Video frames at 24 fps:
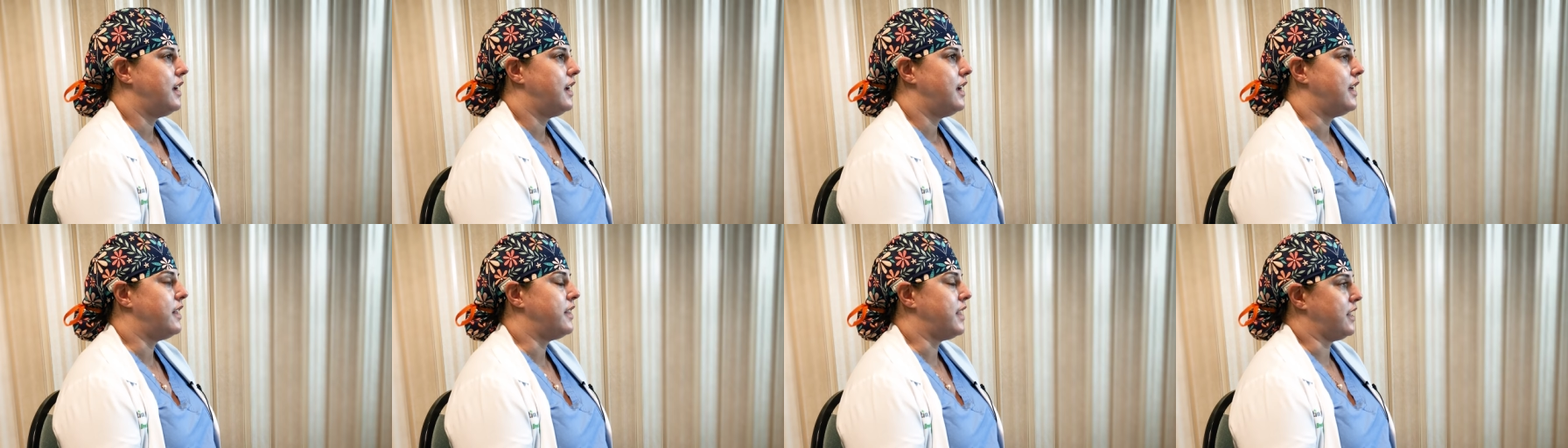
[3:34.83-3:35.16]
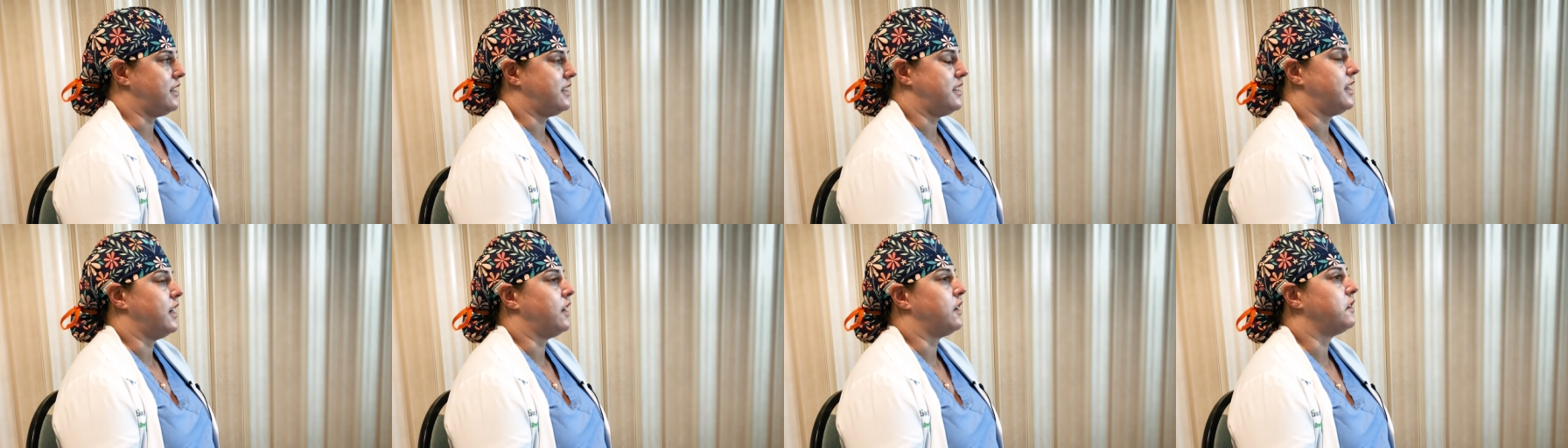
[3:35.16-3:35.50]
And
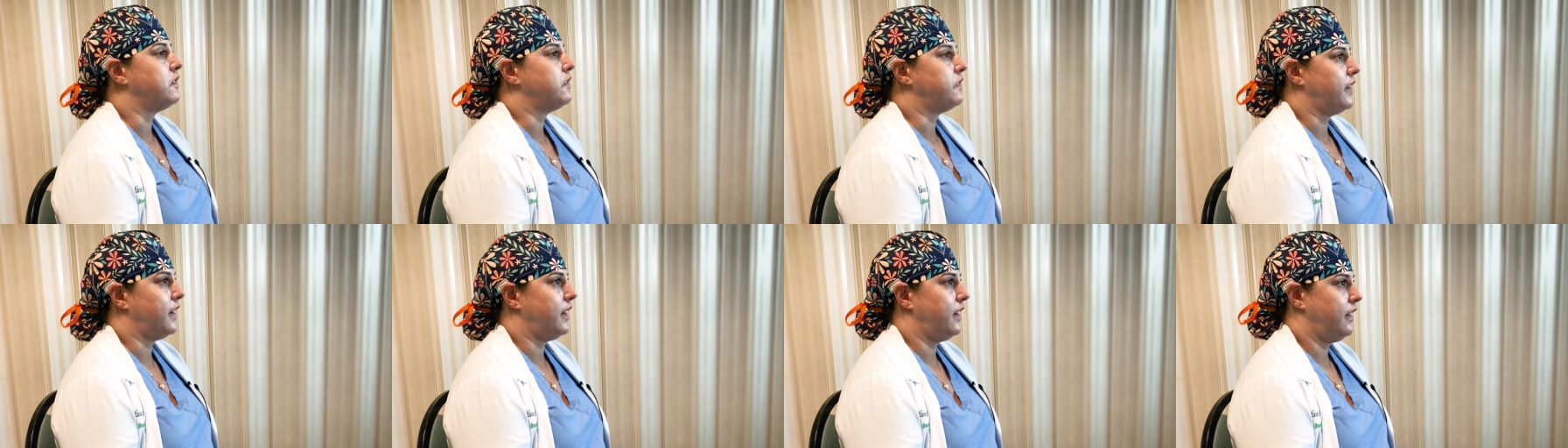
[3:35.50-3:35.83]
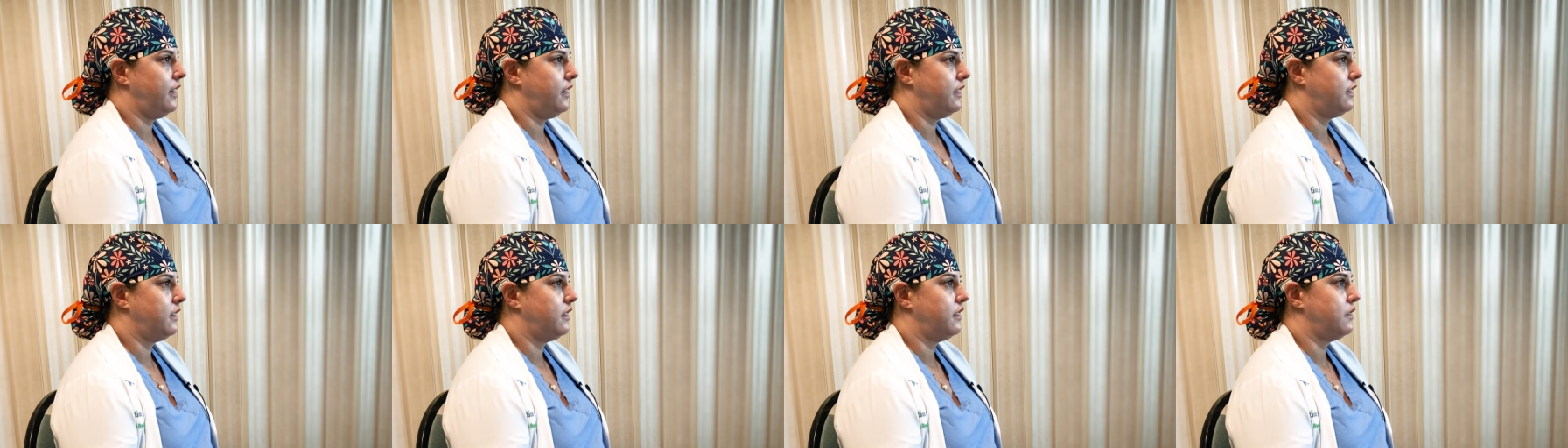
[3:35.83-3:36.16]
that's
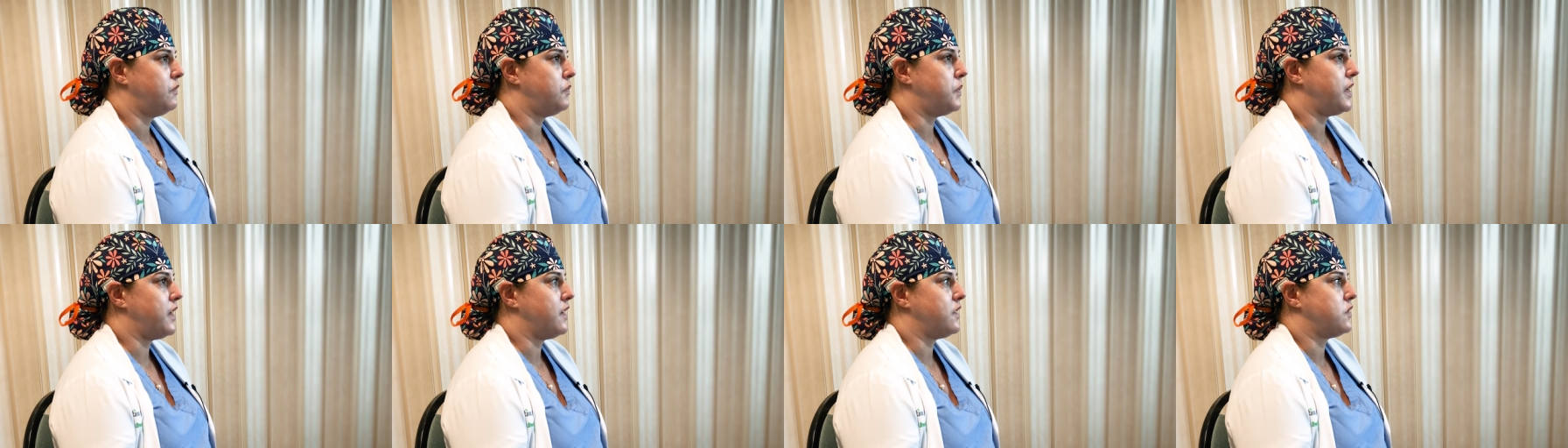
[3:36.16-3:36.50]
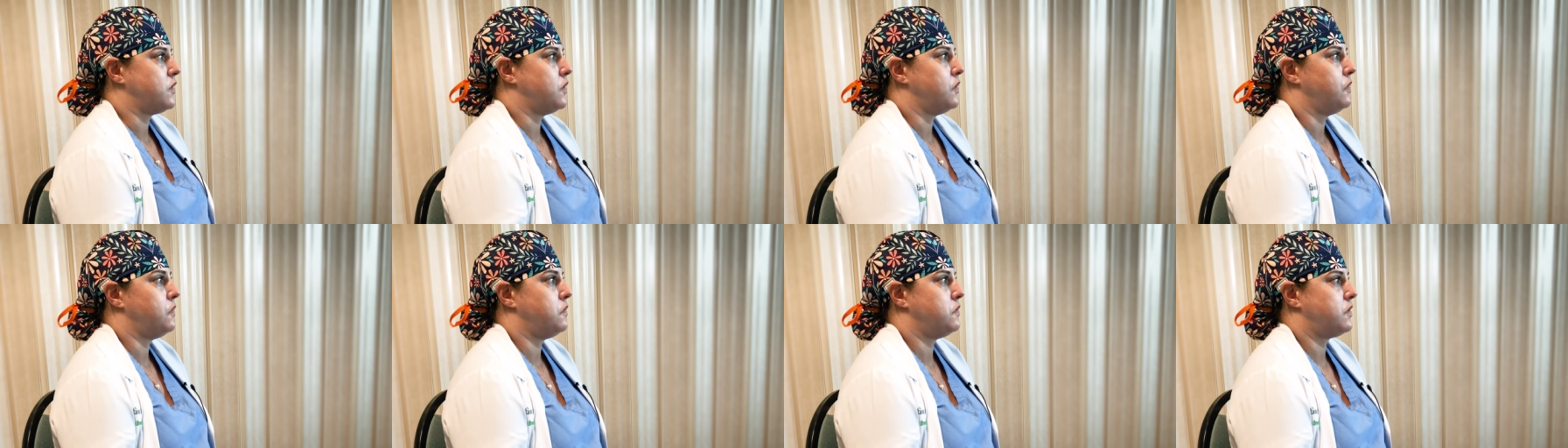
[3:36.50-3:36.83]
terrifying,
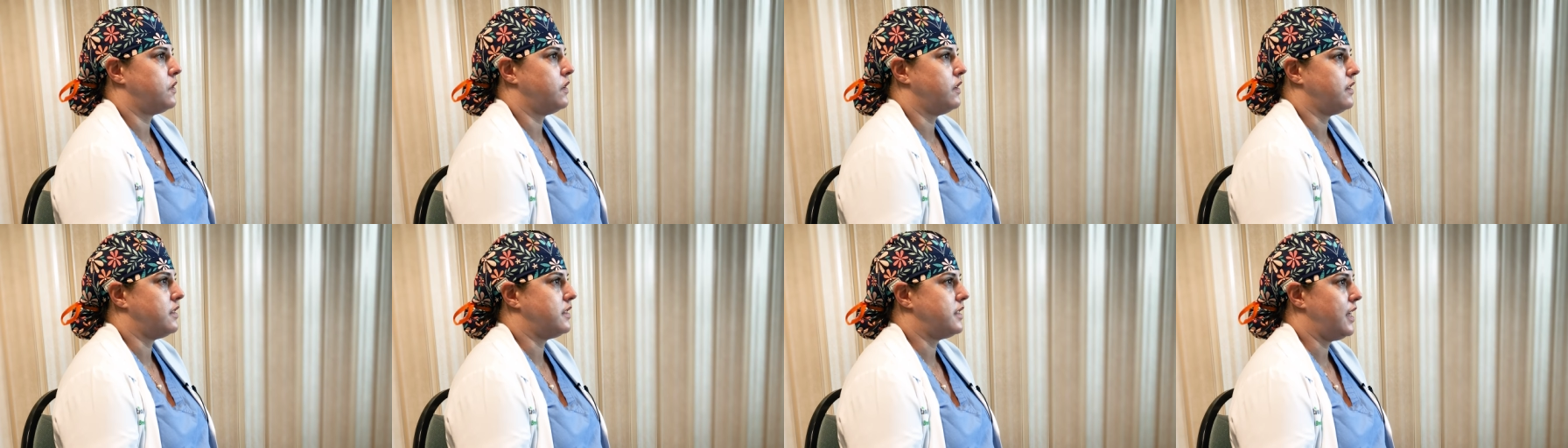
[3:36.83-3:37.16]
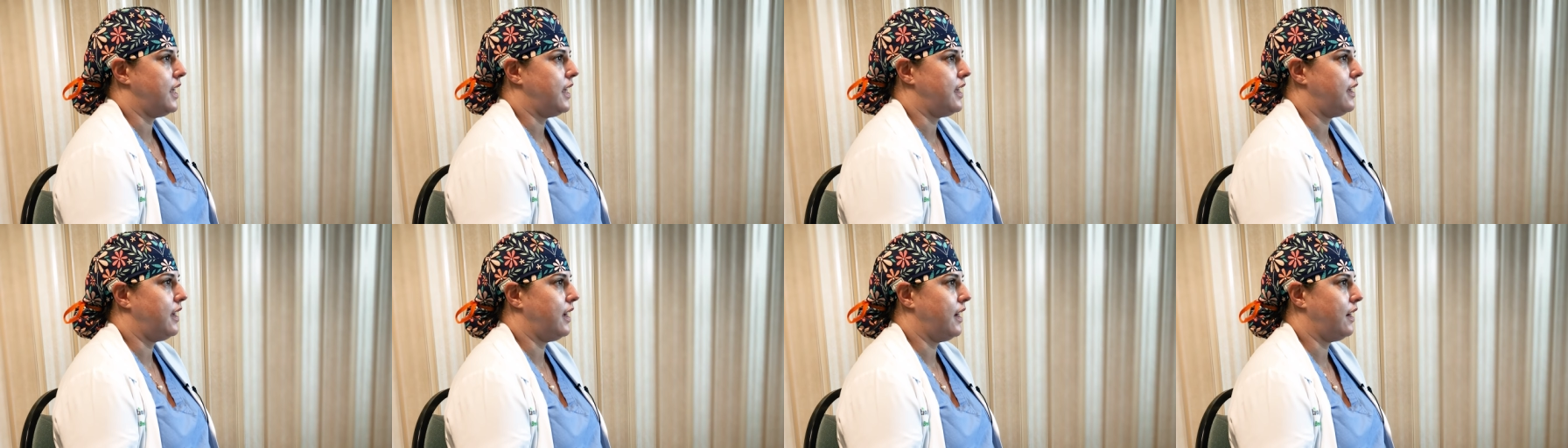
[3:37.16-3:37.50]
because who's gonna
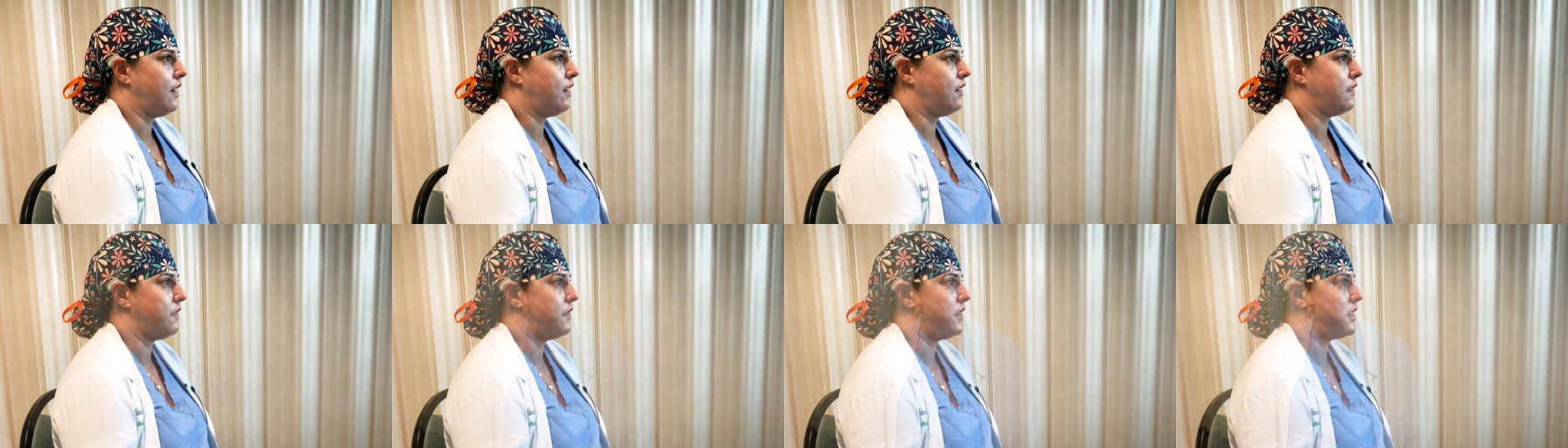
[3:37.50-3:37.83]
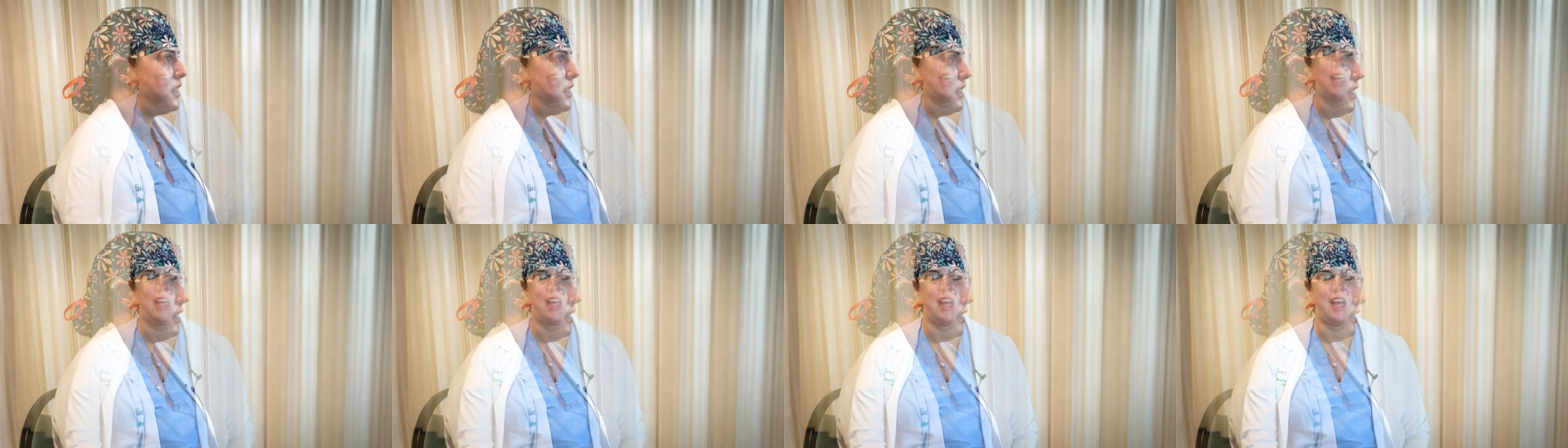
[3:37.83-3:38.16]
take care of the
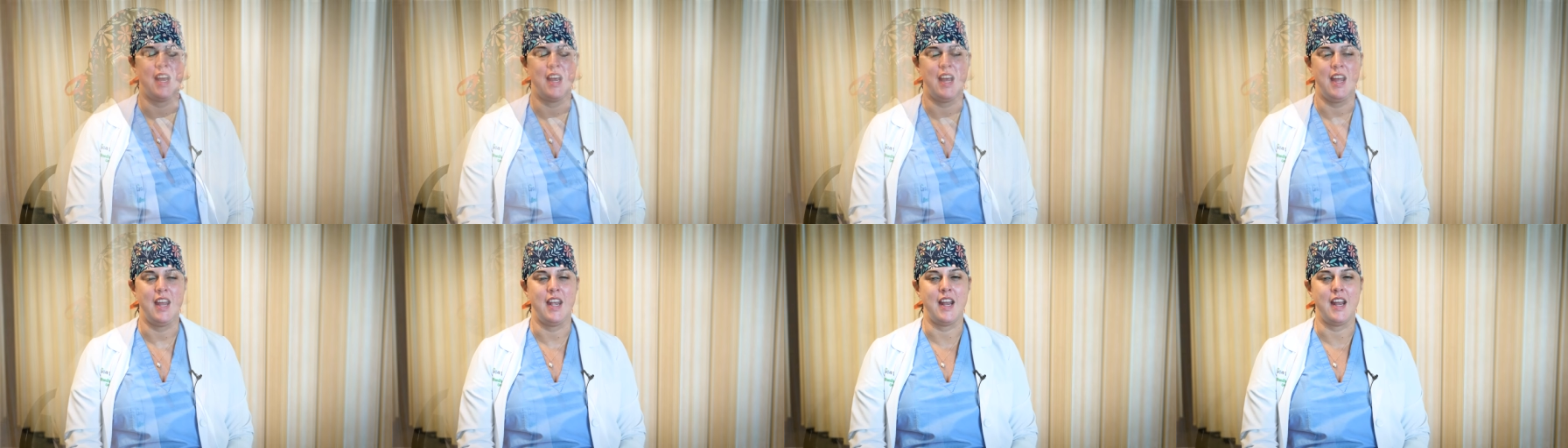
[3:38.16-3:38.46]
sick?